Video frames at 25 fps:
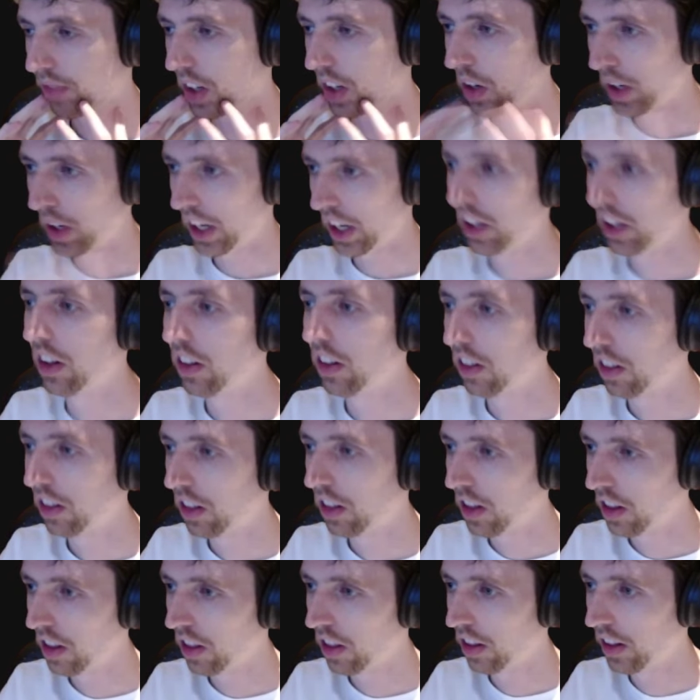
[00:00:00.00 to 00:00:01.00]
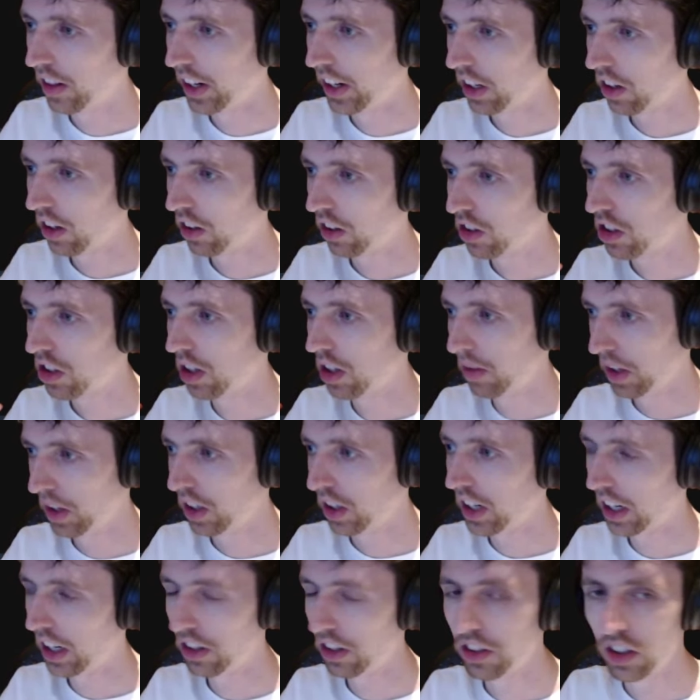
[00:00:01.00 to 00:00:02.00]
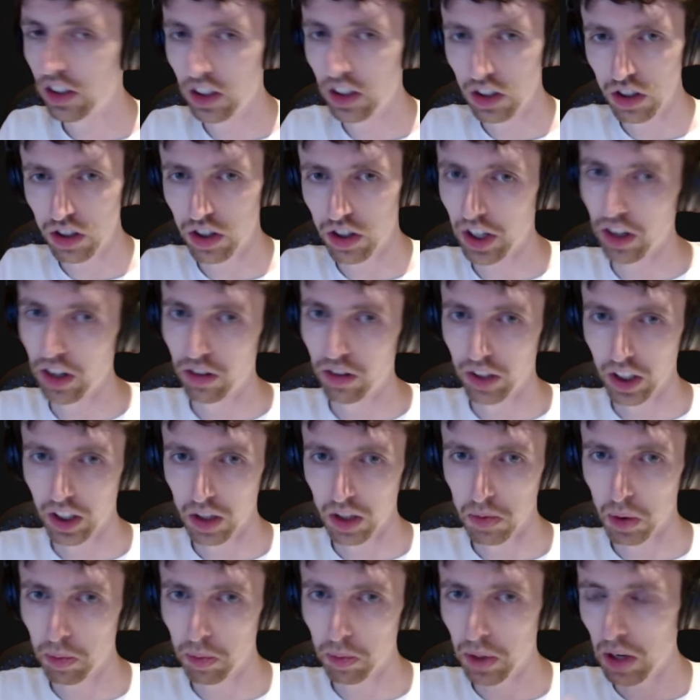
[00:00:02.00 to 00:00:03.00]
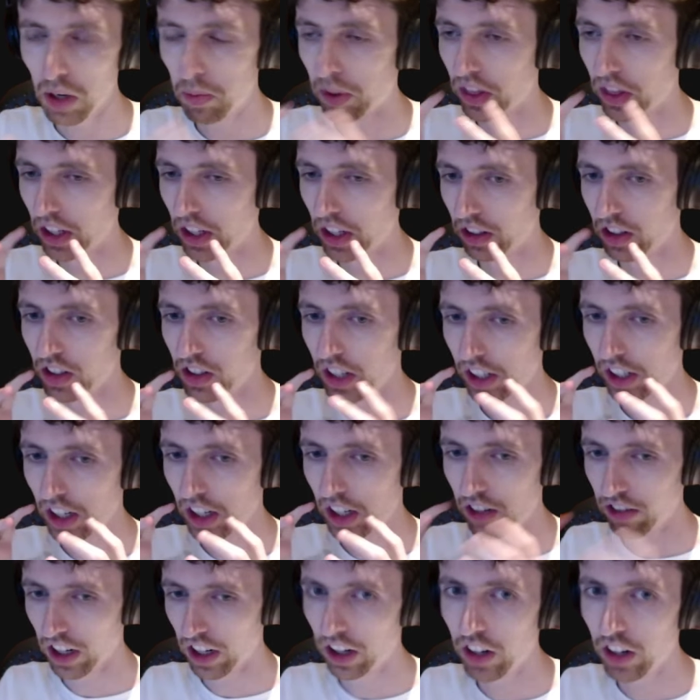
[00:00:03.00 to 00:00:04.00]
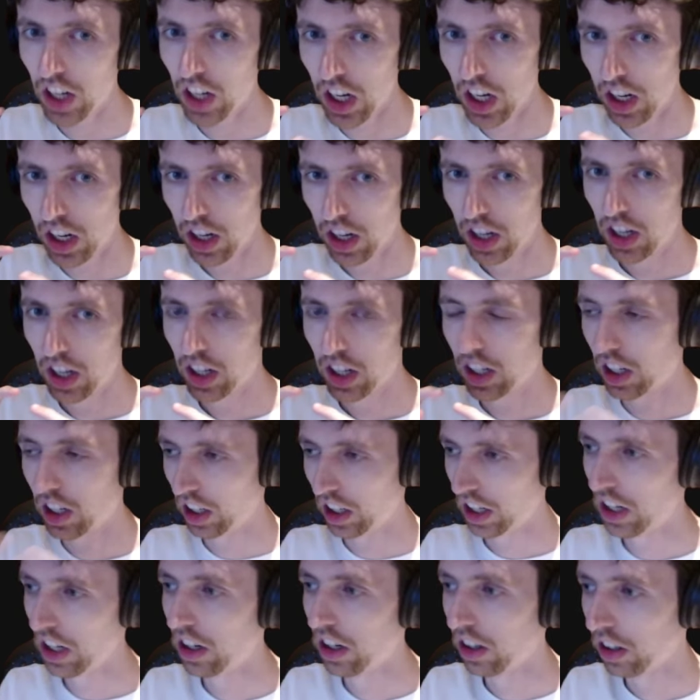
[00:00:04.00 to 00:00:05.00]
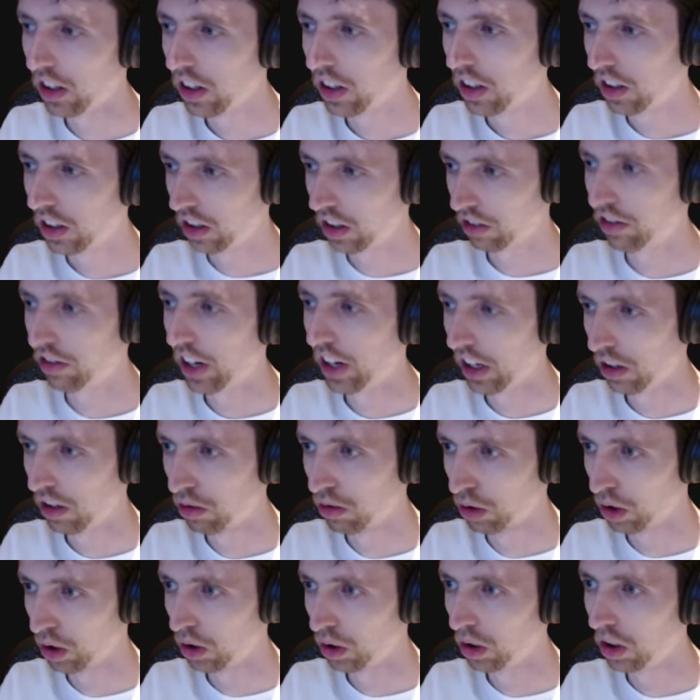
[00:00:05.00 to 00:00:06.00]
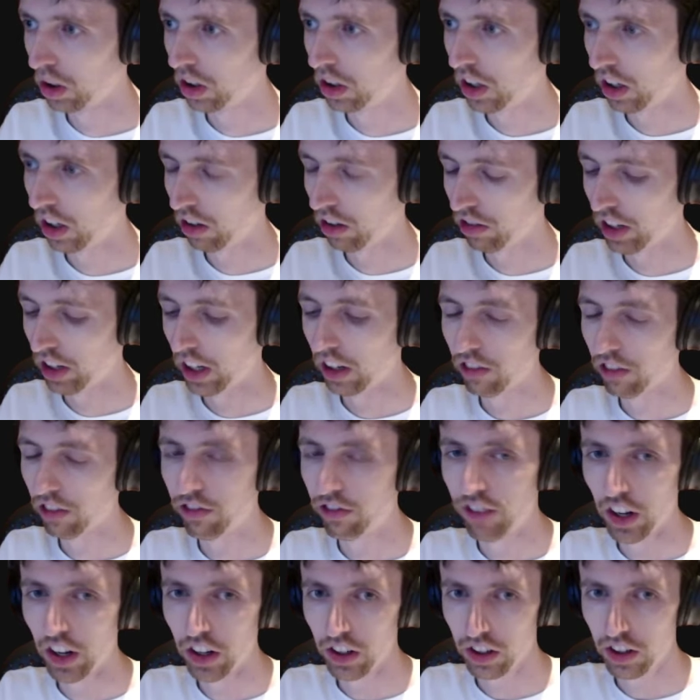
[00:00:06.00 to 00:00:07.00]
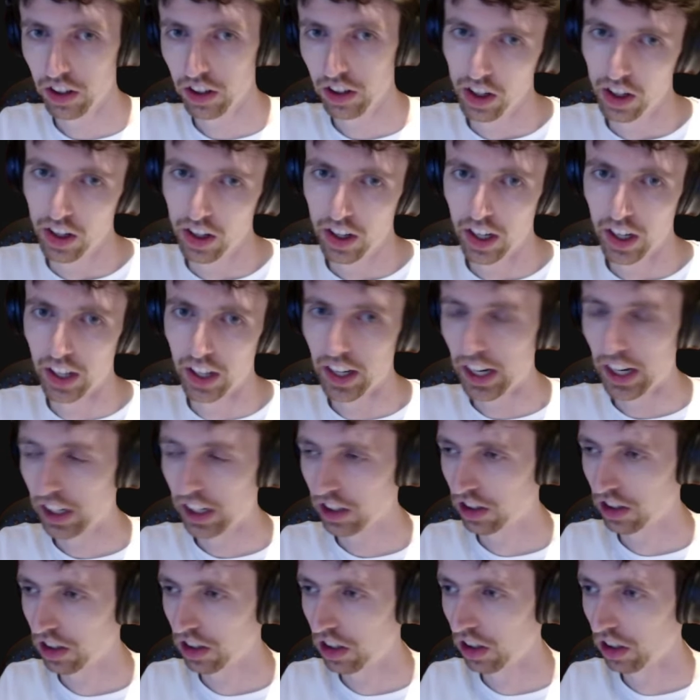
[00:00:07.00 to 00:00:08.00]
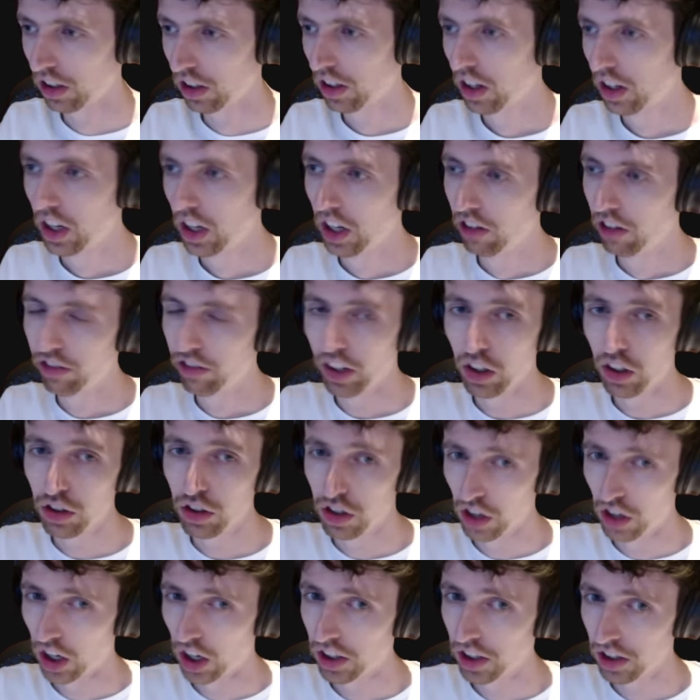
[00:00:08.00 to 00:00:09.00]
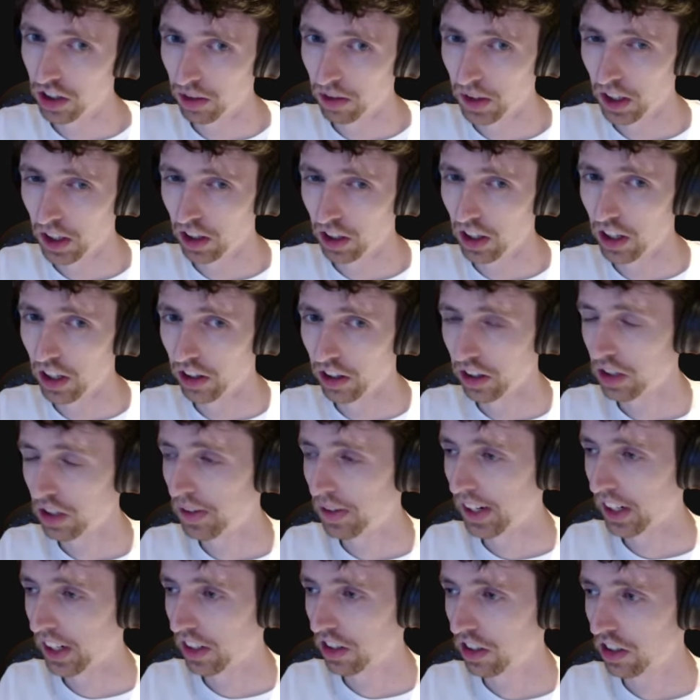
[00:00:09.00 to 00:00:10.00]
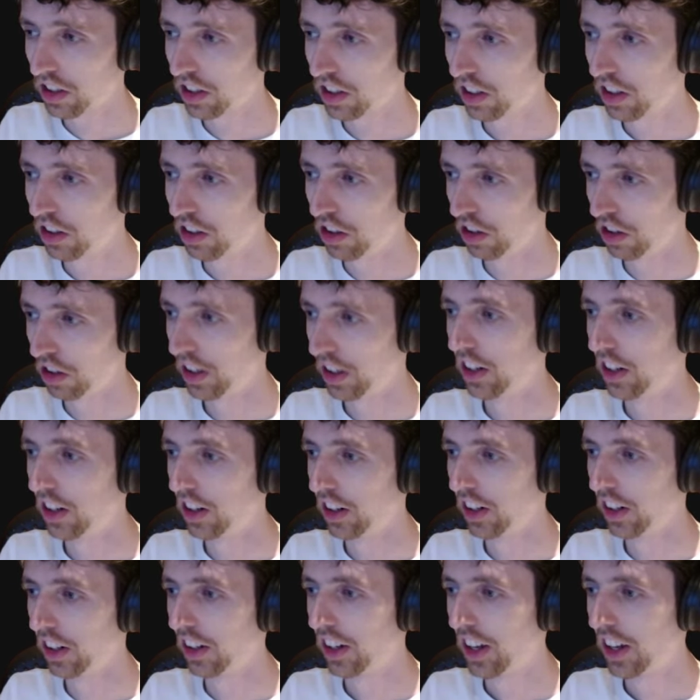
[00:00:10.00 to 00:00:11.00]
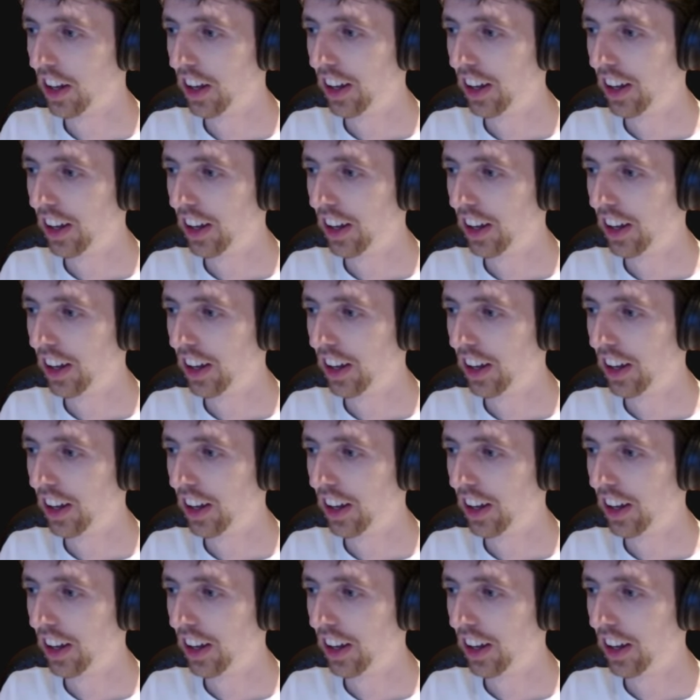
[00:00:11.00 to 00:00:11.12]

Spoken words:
okay, like some of the talents in this tree are really mopey, but there is like a very clear, defined role of like Funnel and Execute. Funnel's not something that the other specs do right now.